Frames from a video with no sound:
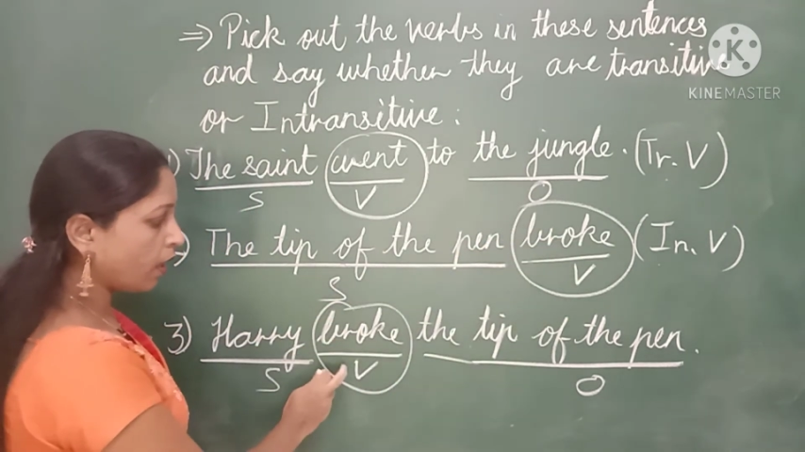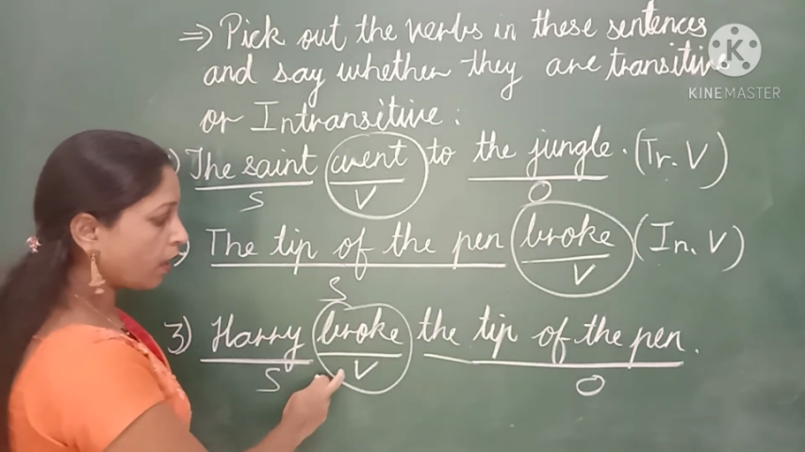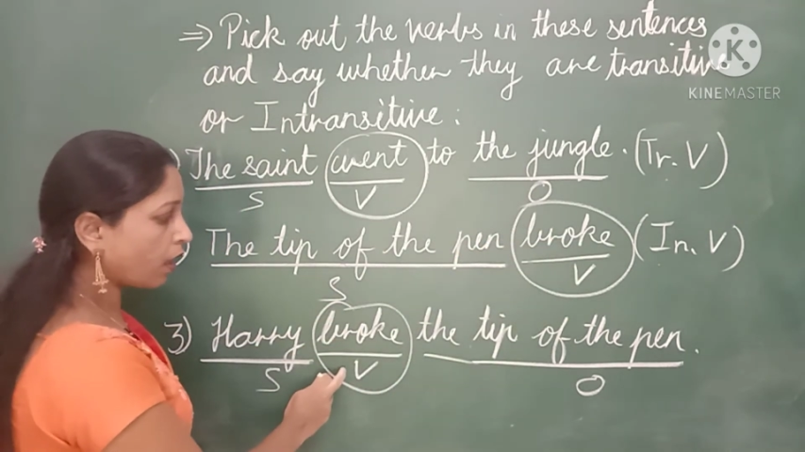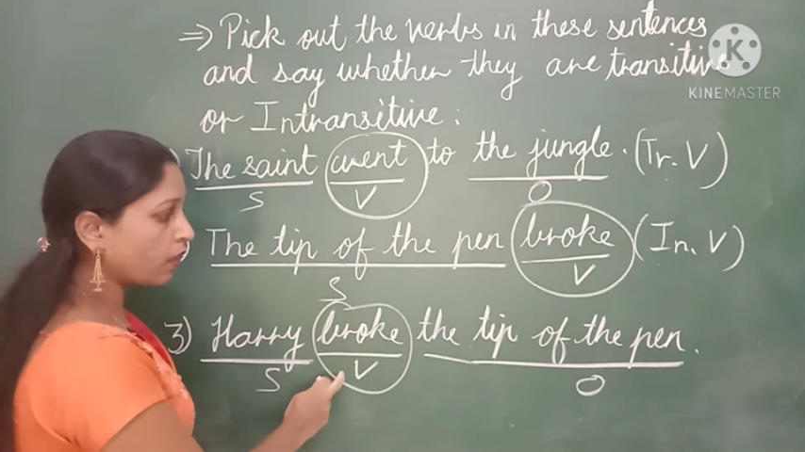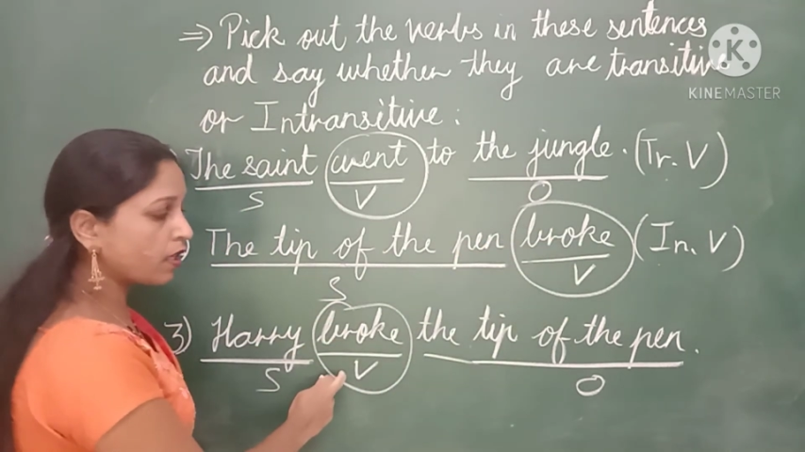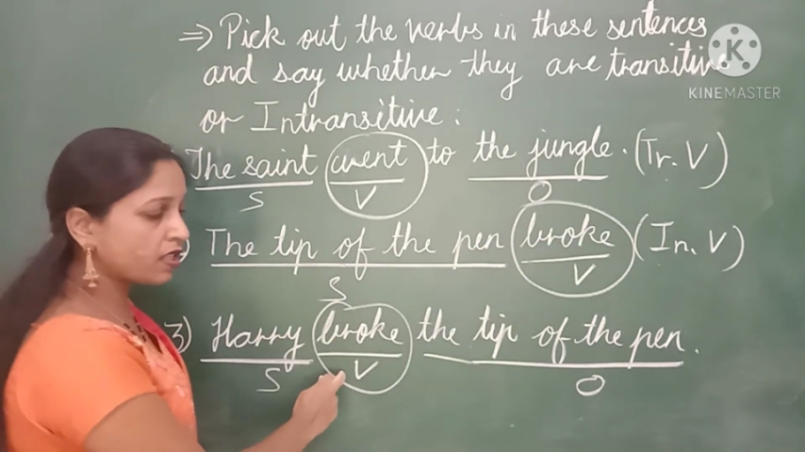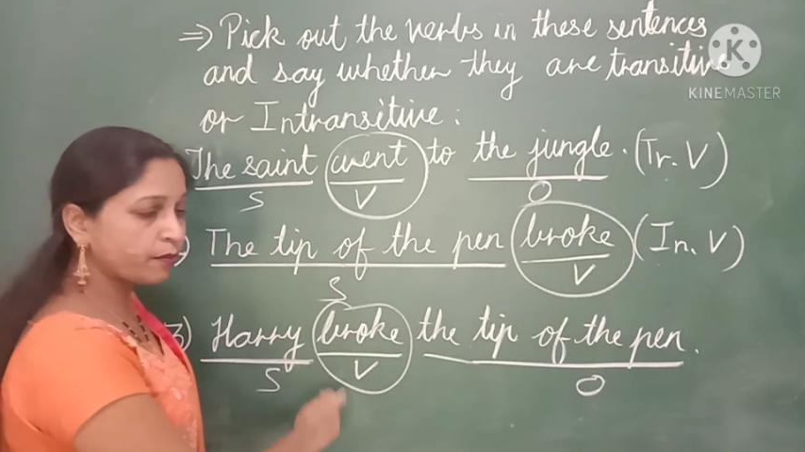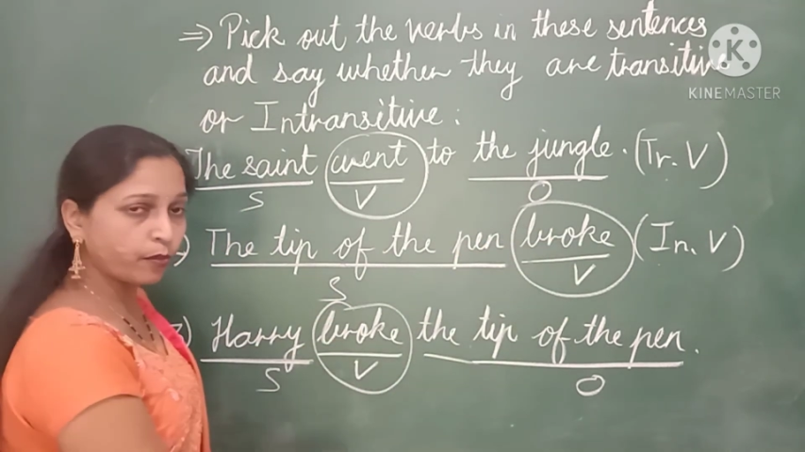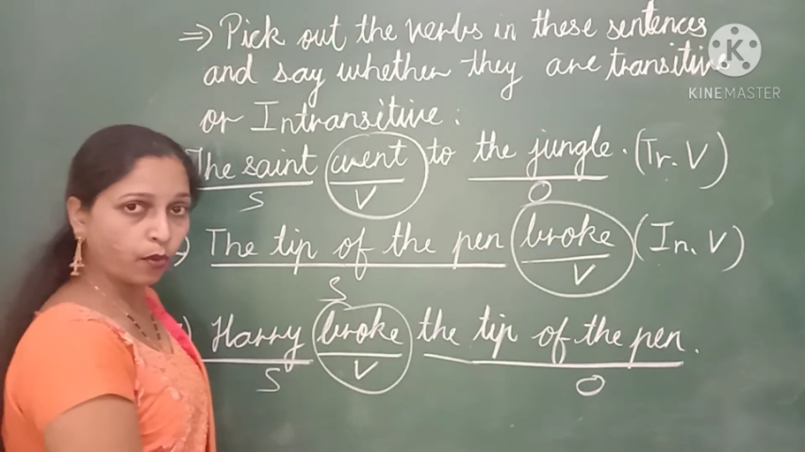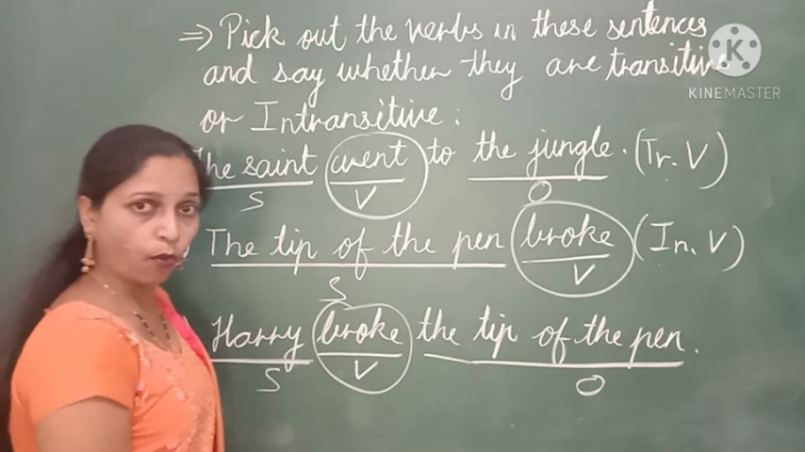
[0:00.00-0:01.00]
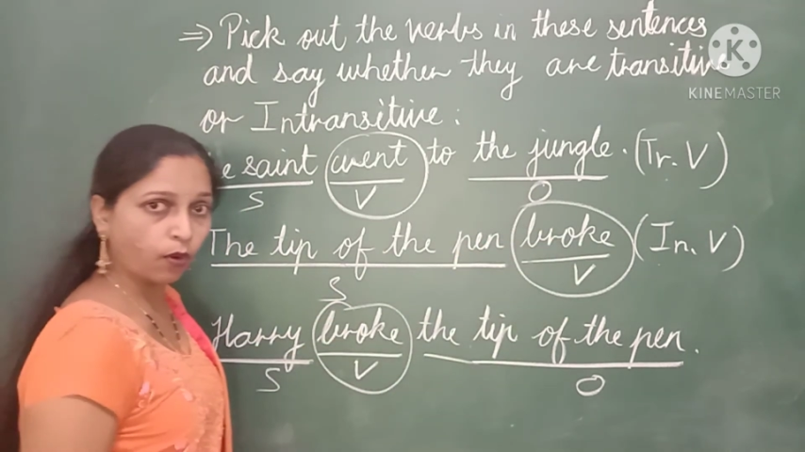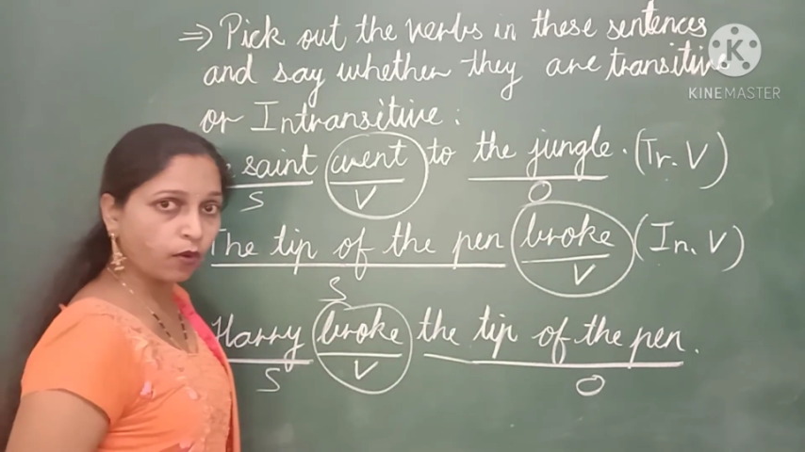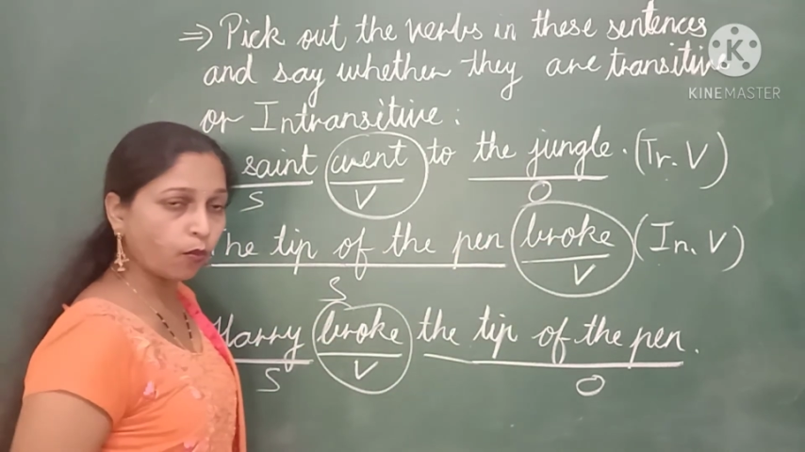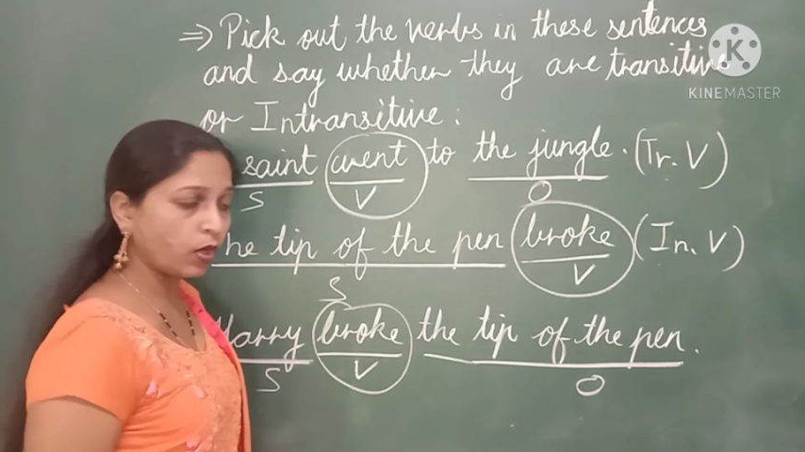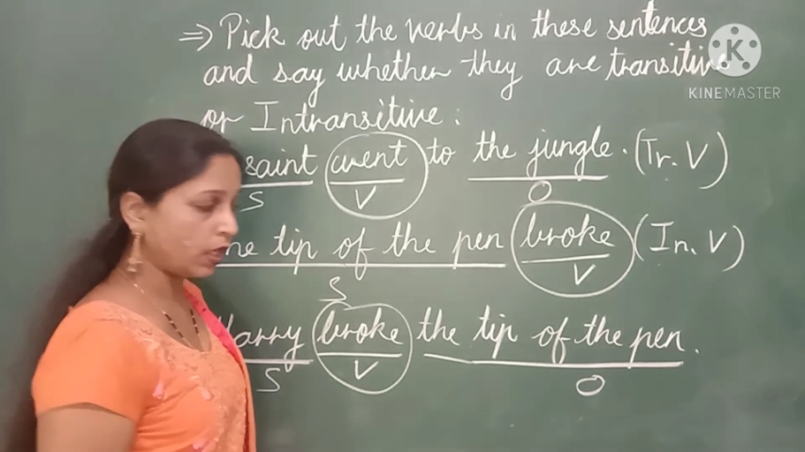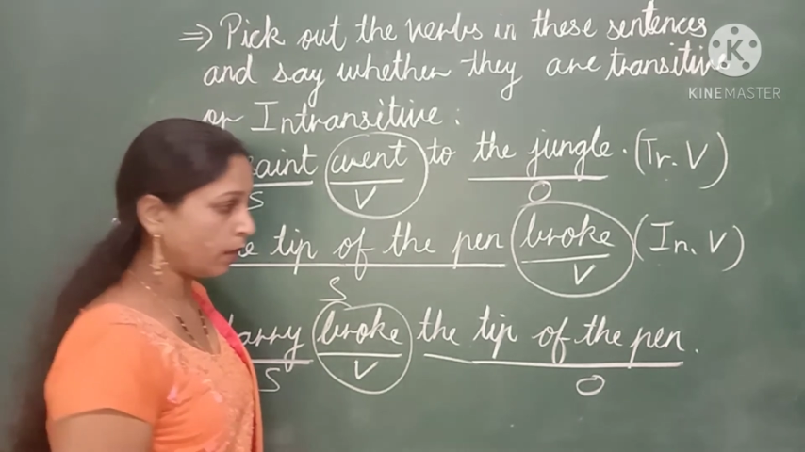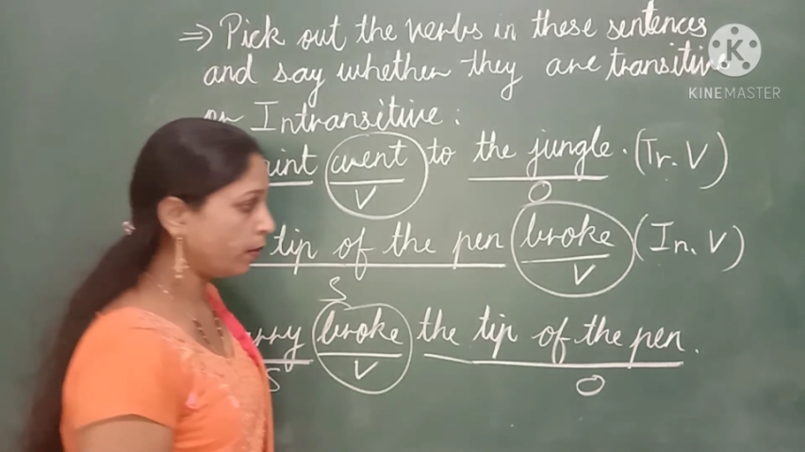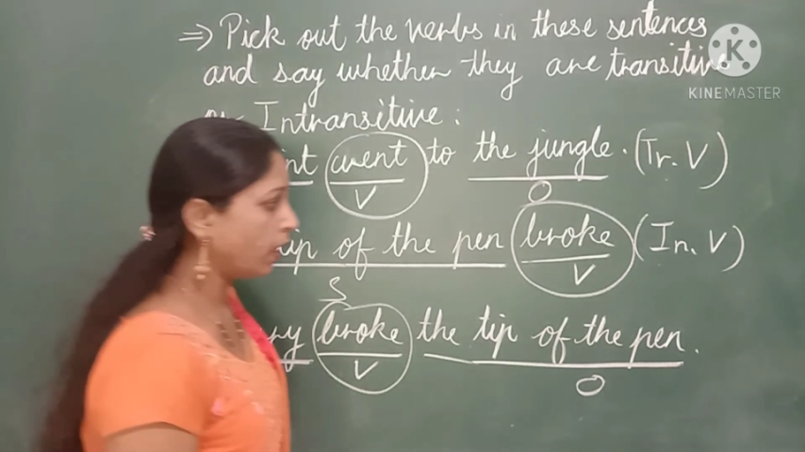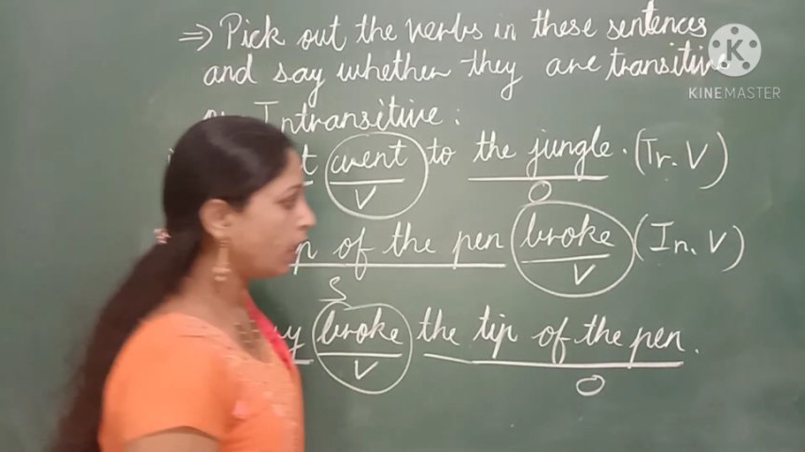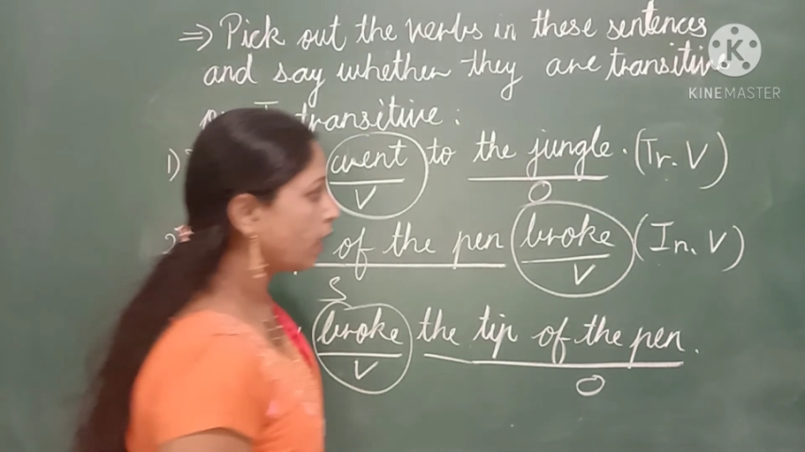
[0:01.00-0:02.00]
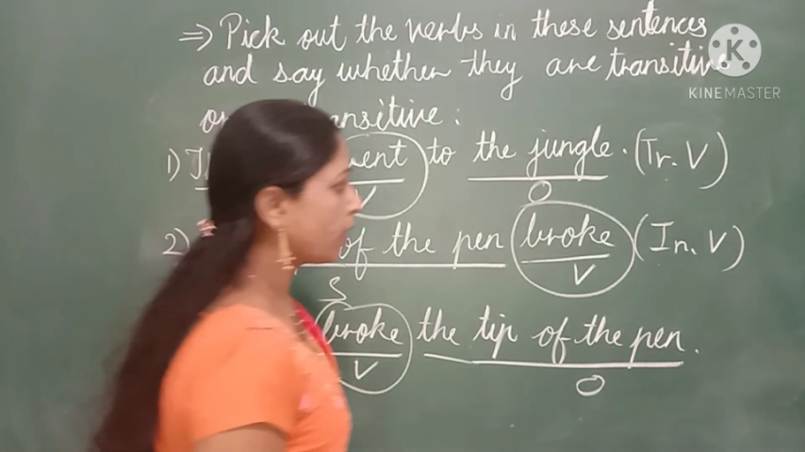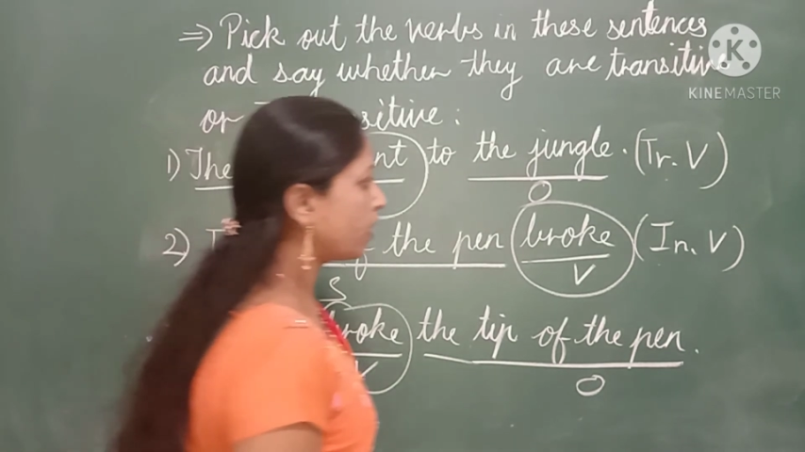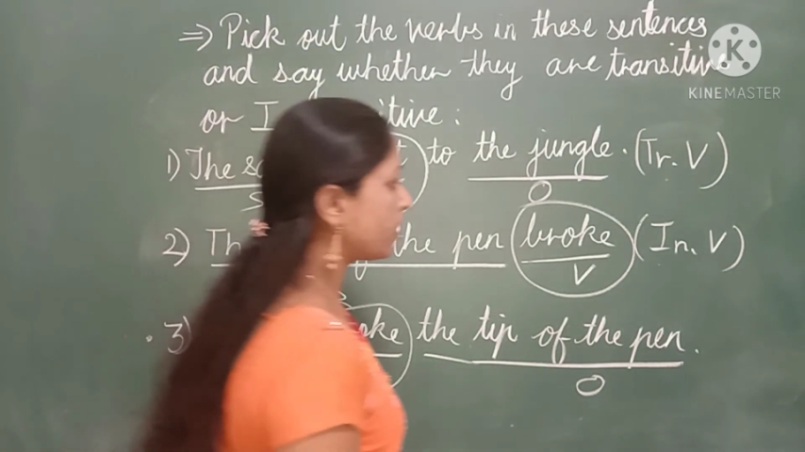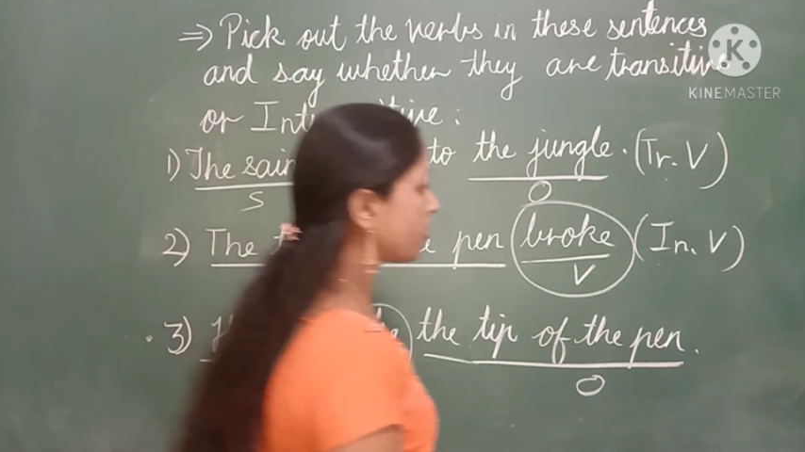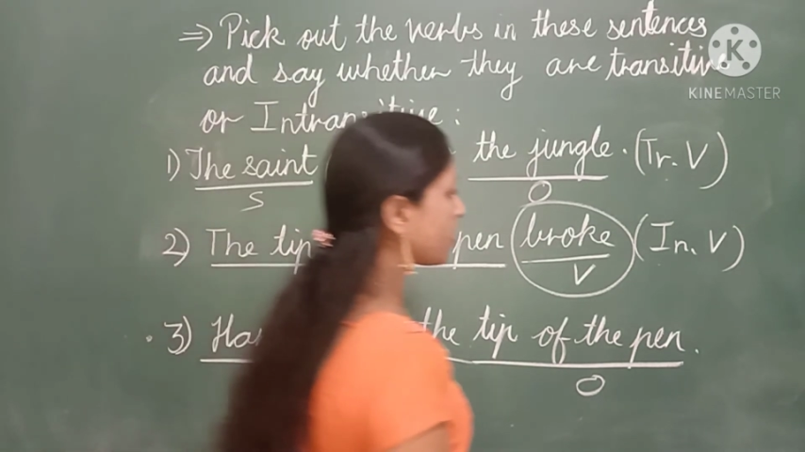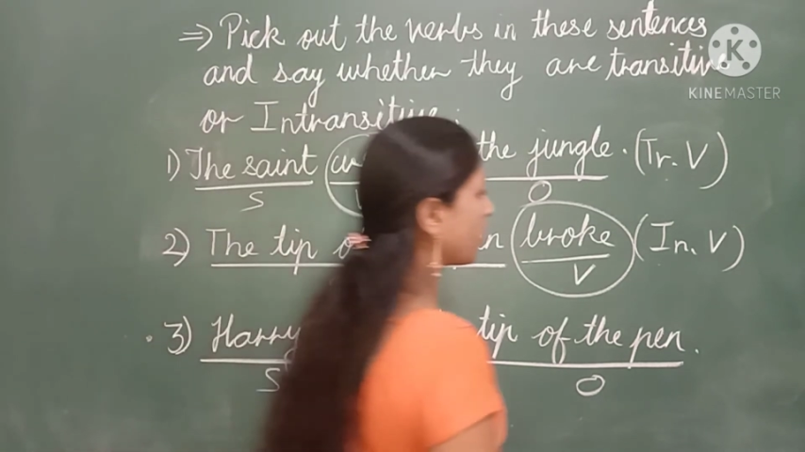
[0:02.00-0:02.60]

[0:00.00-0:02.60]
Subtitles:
Now this broke verb is